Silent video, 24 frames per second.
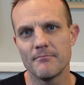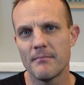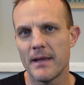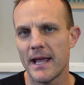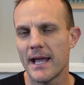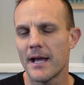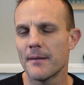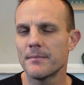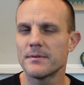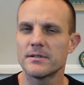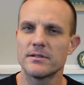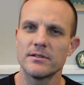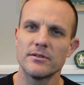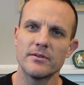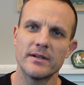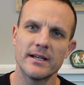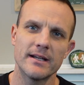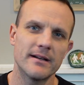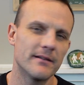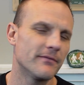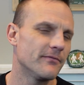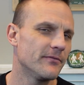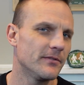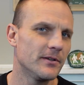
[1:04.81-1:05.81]
maps, you
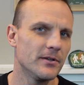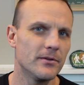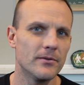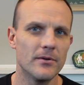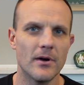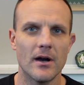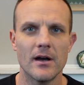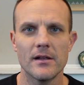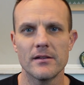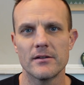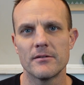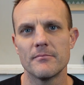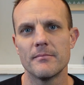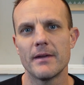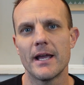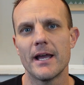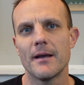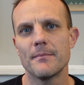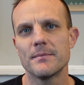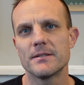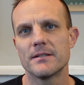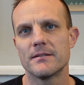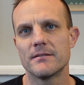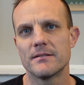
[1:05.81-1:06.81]
get a few other
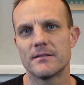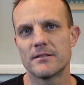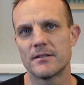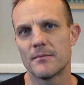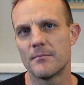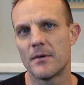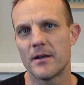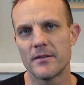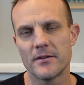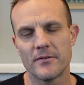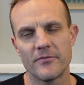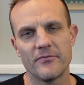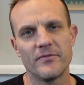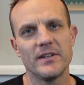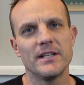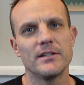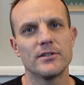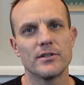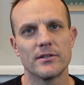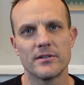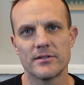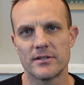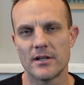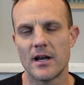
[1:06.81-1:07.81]
maps and some other
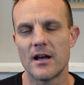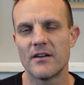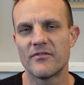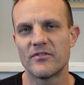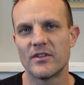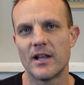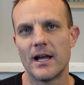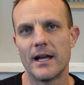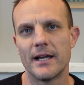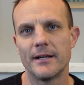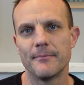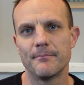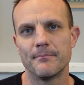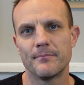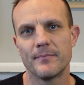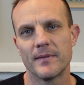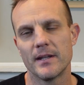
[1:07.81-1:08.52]
features offline.